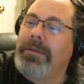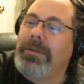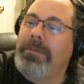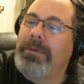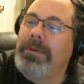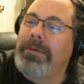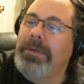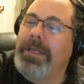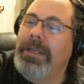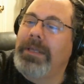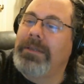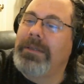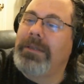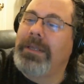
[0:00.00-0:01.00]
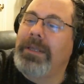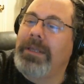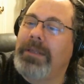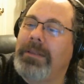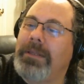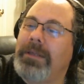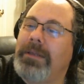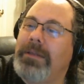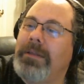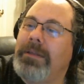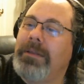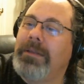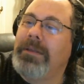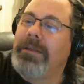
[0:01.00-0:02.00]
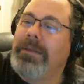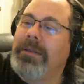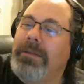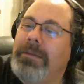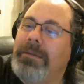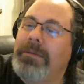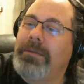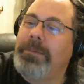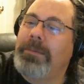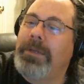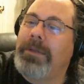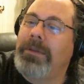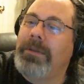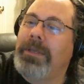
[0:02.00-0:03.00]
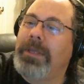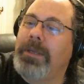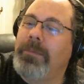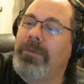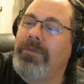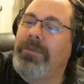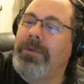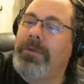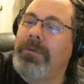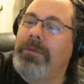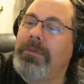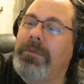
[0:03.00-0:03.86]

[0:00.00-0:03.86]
We'll go ahead and take that. Where's my other camera view?